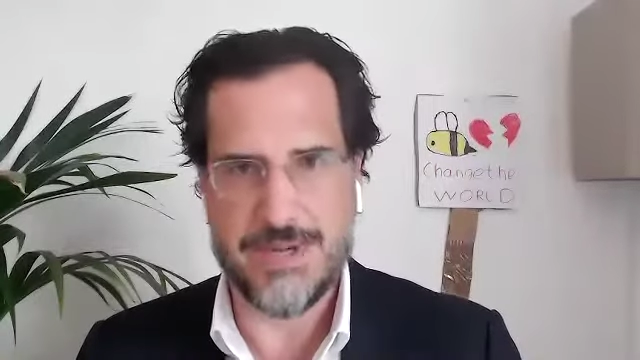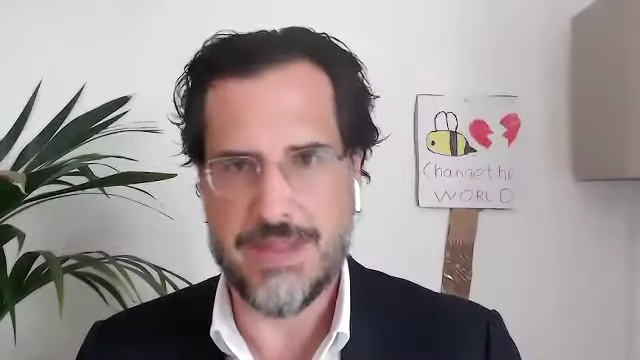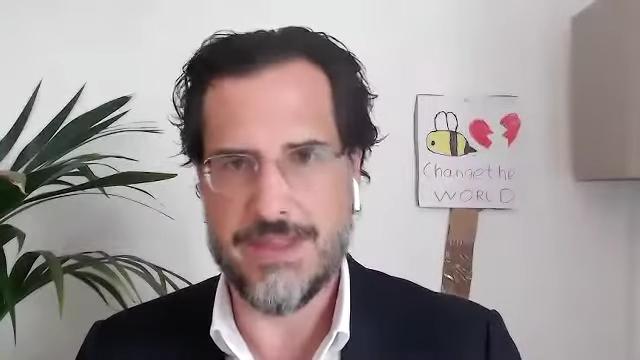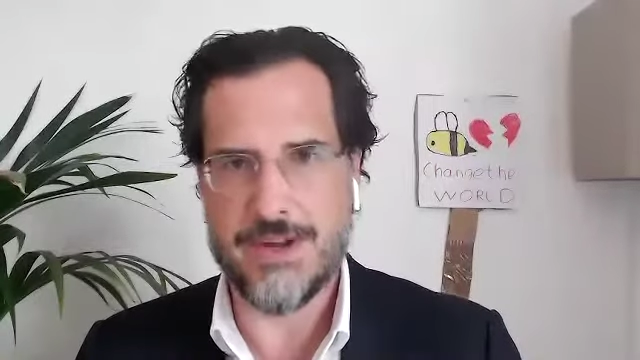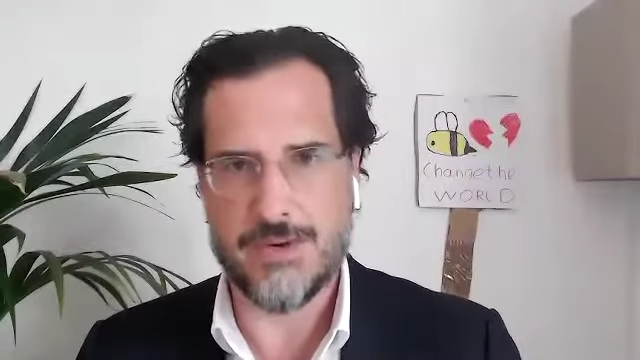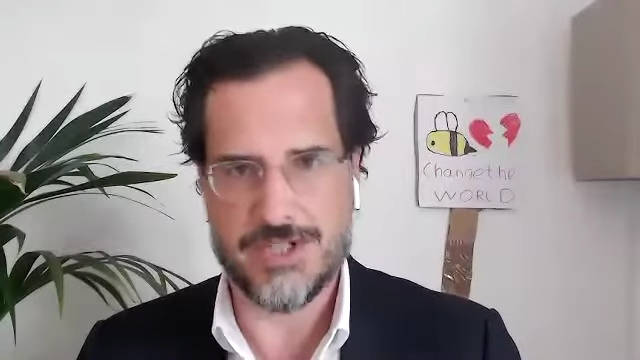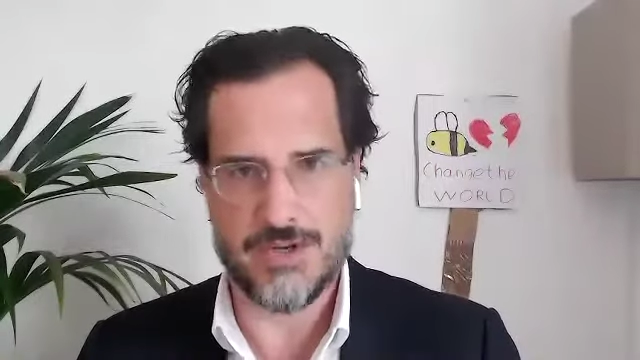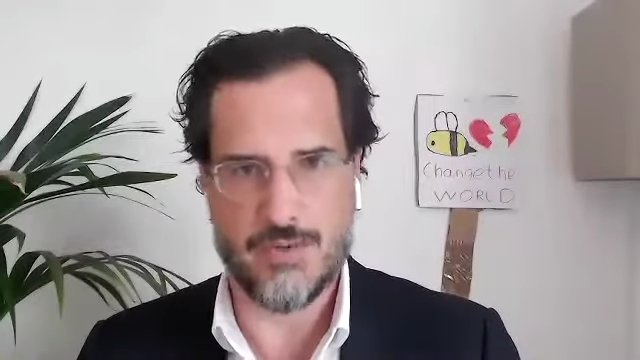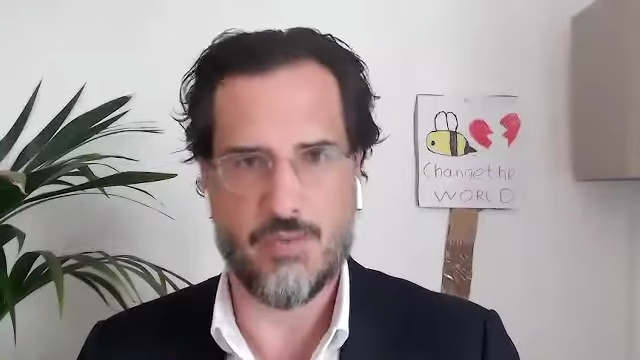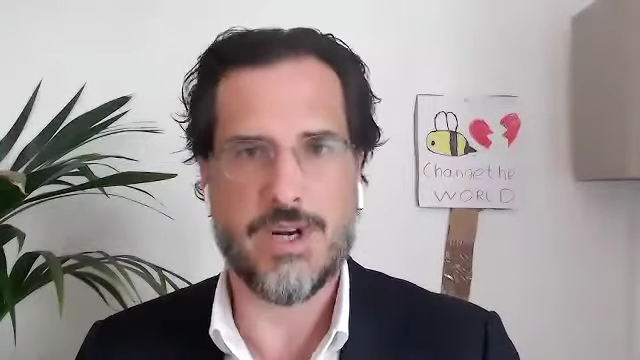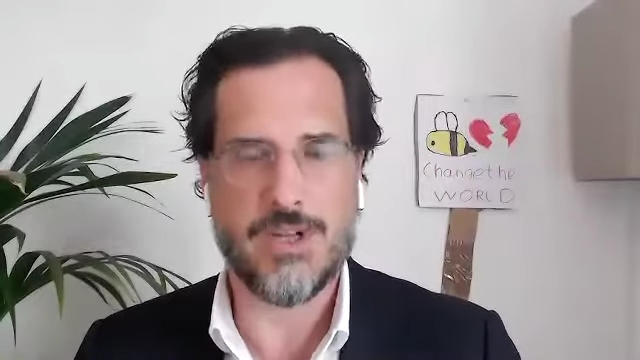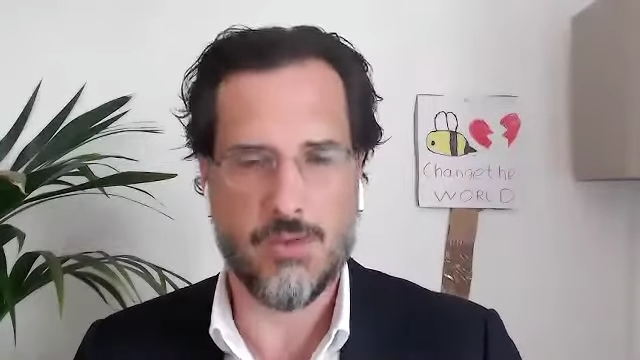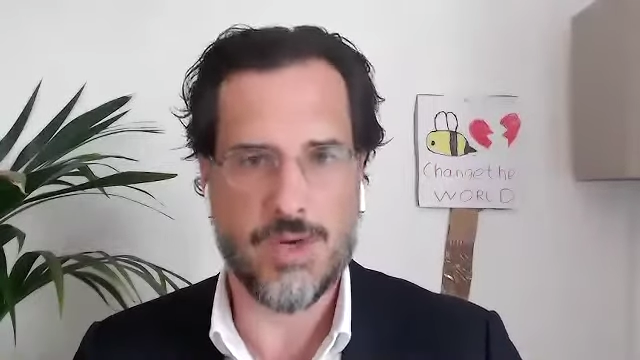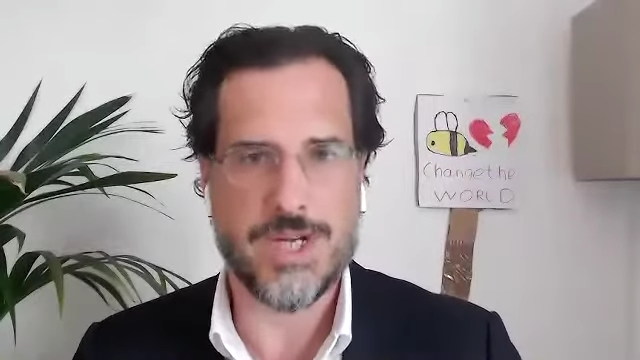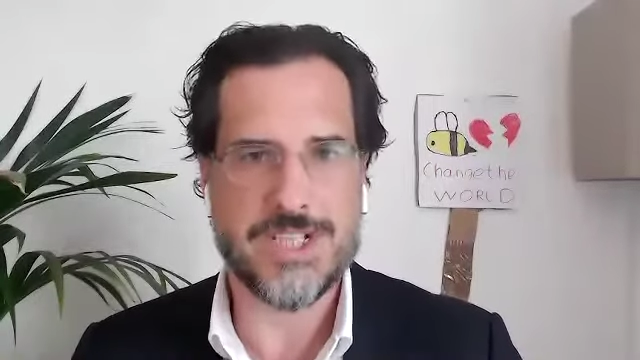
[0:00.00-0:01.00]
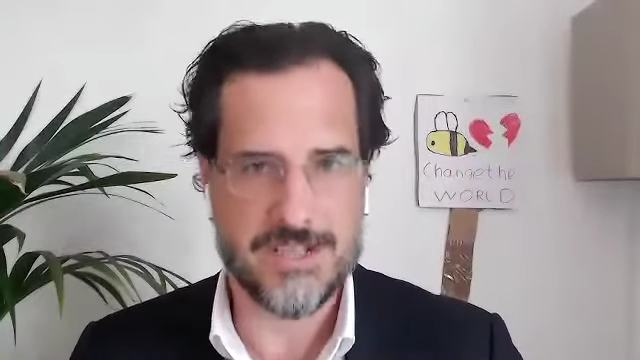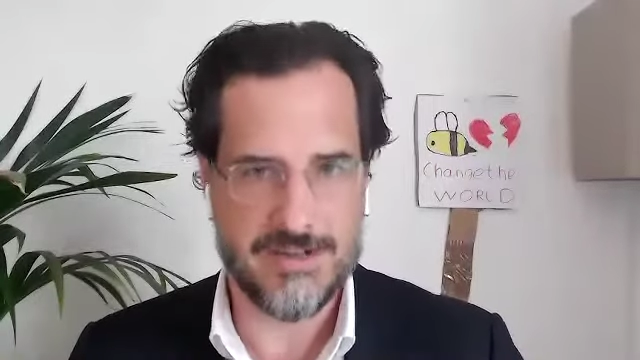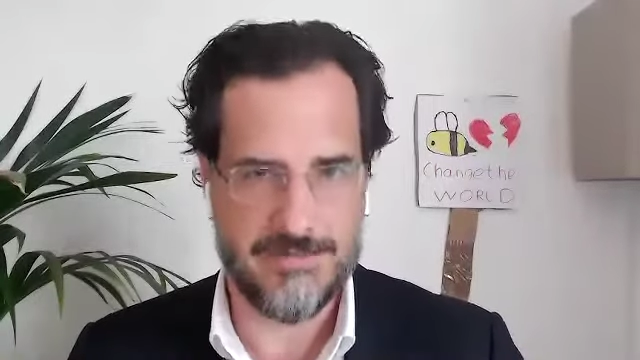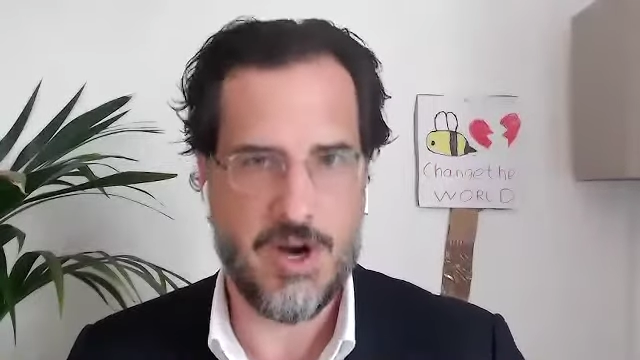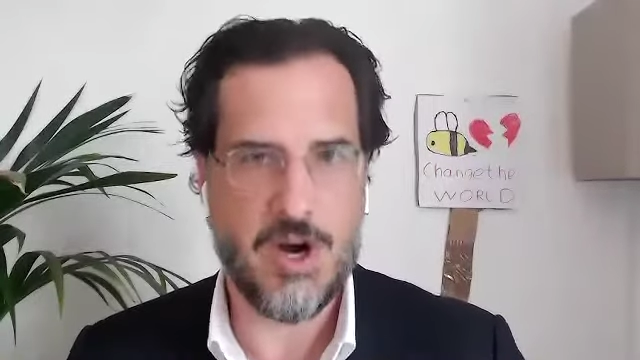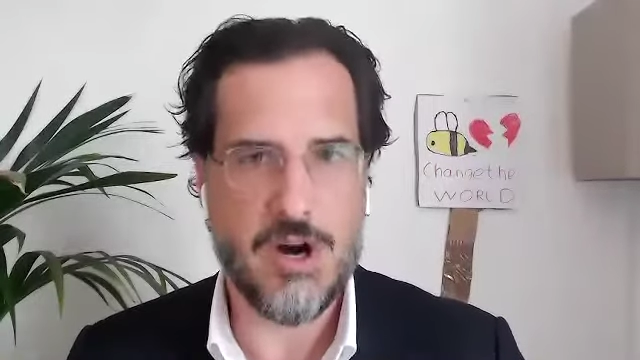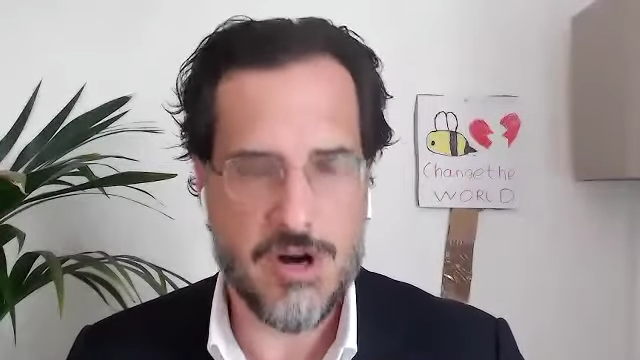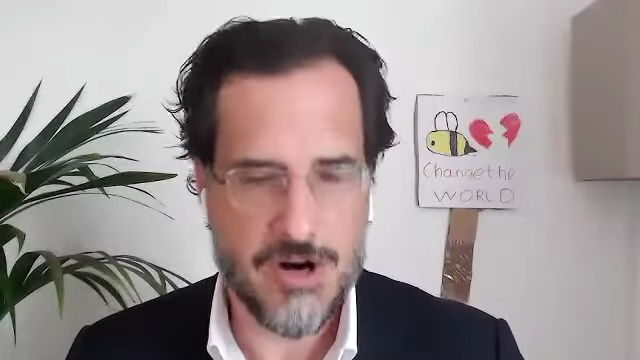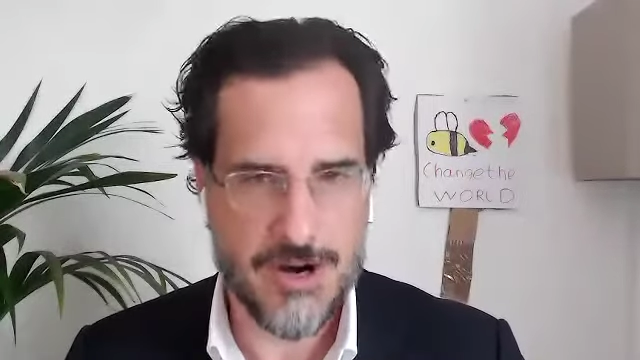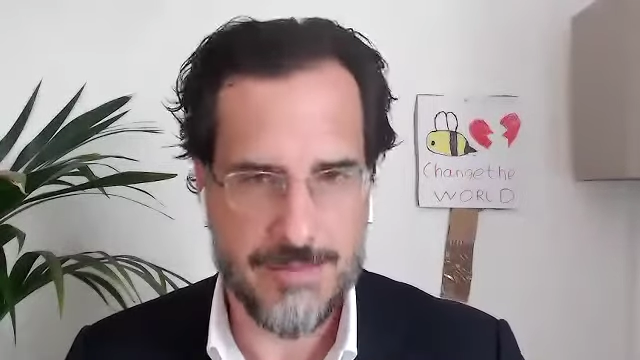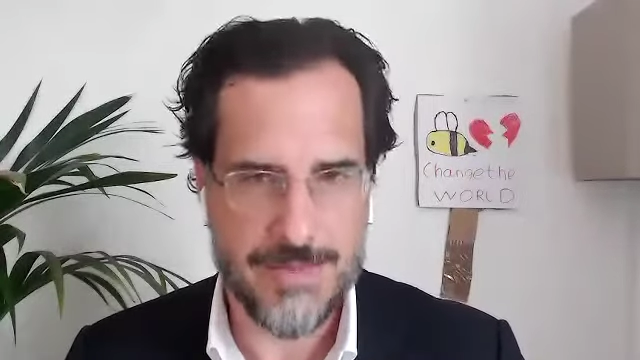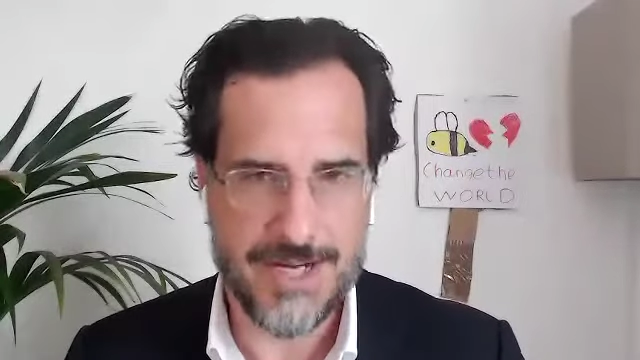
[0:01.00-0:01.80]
but there was a real risk of harm